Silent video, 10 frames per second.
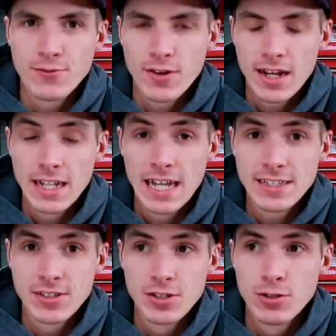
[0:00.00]
I've had a
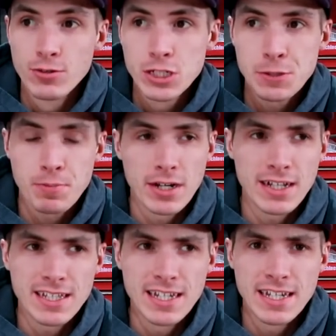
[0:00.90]
lot to do.
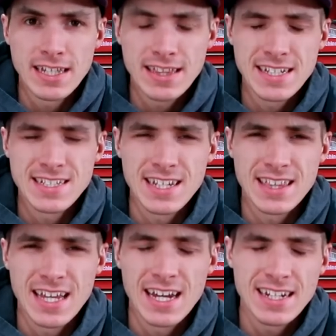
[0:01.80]
Spring cleaning and things
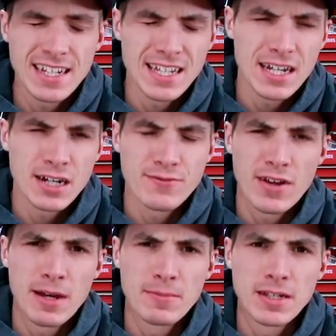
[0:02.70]
like that. Taking care of
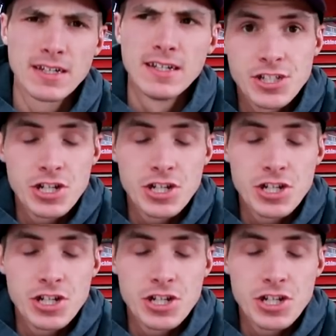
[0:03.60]
family.